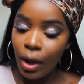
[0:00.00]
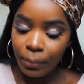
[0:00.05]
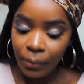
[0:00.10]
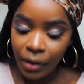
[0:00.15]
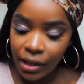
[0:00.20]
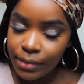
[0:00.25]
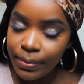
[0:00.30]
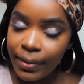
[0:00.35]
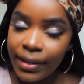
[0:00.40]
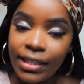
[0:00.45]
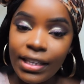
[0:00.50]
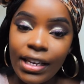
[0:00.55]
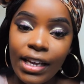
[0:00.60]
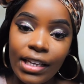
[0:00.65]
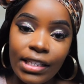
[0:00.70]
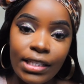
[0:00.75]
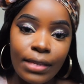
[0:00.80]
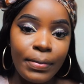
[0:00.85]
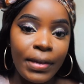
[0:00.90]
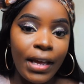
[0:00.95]
I'm not expecting
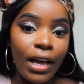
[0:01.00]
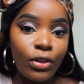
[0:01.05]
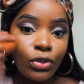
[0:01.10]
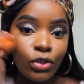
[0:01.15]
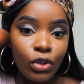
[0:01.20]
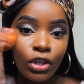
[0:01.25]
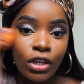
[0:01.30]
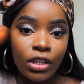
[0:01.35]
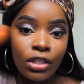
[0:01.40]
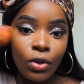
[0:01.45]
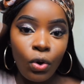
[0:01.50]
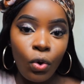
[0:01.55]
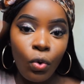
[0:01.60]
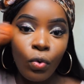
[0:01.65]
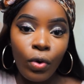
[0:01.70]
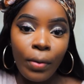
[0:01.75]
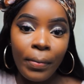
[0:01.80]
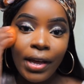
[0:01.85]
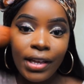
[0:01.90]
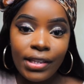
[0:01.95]
it to be as good as
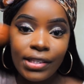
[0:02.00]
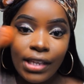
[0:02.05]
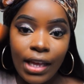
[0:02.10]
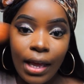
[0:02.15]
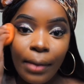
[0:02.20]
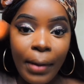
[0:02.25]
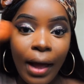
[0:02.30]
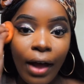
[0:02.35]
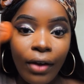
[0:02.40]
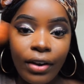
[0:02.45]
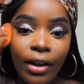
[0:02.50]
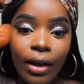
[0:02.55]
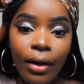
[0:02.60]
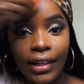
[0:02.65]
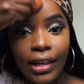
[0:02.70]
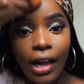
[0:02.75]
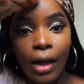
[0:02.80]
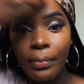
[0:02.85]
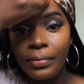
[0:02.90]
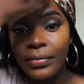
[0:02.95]
Laura Mercier powder.
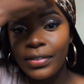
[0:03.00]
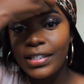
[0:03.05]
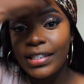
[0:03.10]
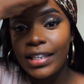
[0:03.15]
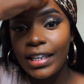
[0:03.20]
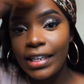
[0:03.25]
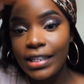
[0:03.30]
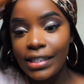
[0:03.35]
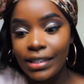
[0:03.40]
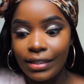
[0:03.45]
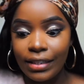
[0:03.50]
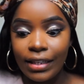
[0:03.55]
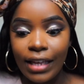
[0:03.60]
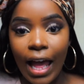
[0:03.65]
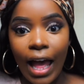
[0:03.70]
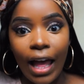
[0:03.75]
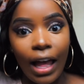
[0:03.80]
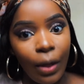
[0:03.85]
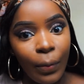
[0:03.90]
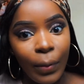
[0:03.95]
I'm just going to see
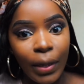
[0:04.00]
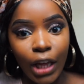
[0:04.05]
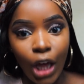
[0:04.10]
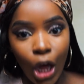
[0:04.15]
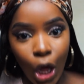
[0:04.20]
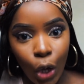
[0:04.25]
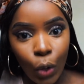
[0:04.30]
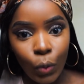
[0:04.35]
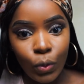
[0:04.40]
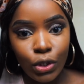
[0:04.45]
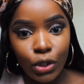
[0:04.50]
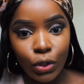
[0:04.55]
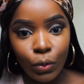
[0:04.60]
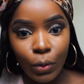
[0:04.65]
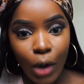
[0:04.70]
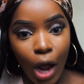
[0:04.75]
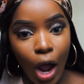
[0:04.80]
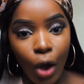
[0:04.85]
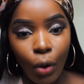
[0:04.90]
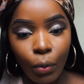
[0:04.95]
how it goes, you
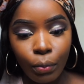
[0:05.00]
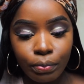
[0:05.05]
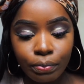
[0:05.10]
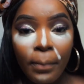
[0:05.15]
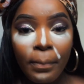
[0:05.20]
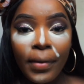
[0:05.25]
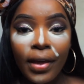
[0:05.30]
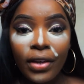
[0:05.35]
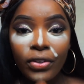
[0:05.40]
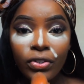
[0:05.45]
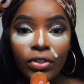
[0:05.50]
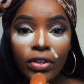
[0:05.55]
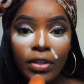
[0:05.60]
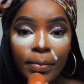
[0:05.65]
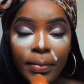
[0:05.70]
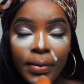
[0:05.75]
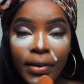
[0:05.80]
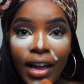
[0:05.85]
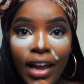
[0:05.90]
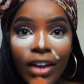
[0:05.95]
know. Make sure you
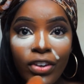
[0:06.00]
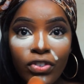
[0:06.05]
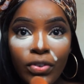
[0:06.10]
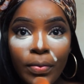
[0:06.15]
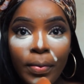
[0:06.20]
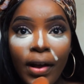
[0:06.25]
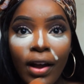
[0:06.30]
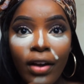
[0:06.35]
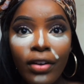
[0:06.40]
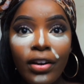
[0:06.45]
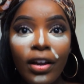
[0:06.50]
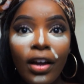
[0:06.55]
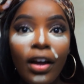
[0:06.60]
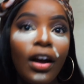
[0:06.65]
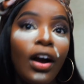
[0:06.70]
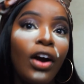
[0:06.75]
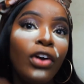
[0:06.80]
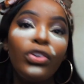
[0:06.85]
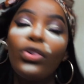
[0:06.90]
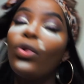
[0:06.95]
put extra powder
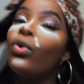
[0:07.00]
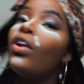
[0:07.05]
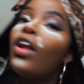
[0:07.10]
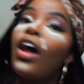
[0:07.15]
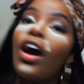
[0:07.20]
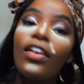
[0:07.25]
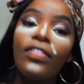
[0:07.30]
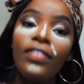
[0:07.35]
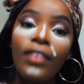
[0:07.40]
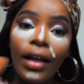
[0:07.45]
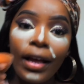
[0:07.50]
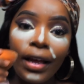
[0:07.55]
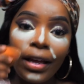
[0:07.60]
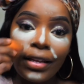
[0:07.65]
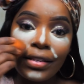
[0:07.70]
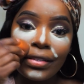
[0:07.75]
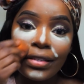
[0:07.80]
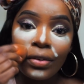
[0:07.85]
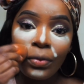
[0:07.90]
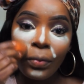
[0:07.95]
on your laugh
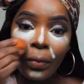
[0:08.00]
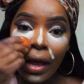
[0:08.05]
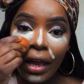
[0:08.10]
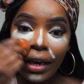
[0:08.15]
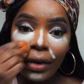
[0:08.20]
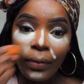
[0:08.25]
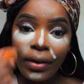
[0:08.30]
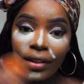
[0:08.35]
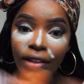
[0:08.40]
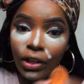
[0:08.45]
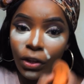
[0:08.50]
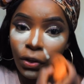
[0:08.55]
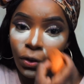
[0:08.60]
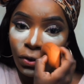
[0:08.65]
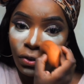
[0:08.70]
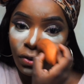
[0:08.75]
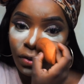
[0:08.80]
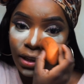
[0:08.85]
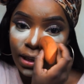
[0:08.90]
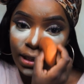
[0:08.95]
lines and anywhere that you
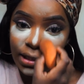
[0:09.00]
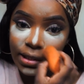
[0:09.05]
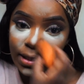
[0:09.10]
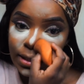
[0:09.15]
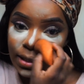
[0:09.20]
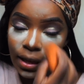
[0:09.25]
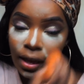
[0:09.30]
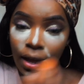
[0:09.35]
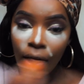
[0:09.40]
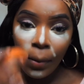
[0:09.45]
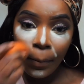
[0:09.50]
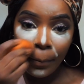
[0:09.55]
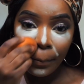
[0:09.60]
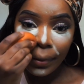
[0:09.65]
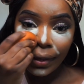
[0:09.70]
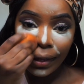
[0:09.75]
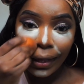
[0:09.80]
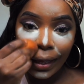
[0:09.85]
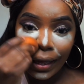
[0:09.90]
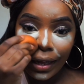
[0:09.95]
crease,
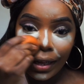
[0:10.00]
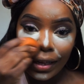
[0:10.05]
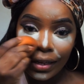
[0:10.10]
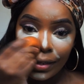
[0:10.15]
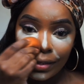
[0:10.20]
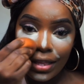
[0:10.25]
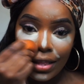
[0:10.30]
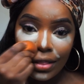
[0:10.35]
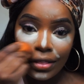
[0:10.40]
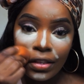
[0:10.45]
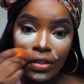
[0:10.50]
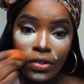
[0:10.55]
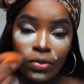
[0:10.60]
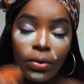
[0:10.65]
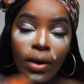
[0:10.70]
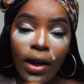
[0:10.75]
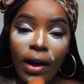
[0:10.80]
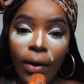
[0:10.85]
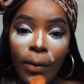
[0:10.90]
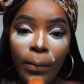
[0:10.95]
because this
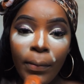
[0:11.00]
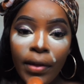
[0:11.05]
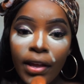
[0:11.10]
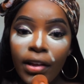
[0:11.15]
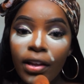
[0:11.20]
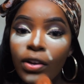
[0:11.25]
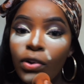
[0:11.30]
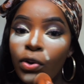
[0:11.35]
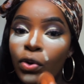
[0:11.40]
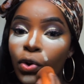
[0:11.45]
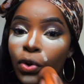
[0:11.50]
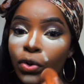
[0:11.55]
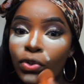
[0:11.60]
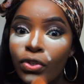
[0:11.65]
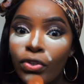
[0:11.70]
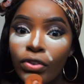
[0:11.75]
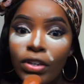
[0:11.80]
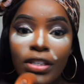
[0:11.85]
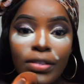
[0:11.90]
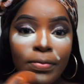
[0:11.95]
will help it not to
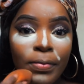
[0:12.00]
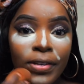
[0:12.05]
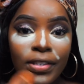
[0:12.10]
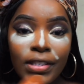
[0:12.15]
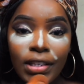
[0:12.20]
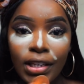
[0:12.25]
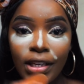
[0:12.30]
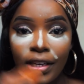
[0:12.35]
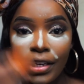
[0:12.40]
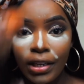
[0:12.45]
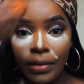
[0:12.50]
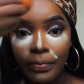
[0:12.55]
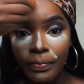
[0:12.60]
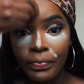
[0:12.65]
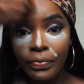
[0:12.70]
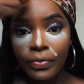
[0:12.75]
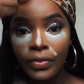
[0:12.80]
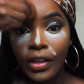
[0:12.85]
crease, basically.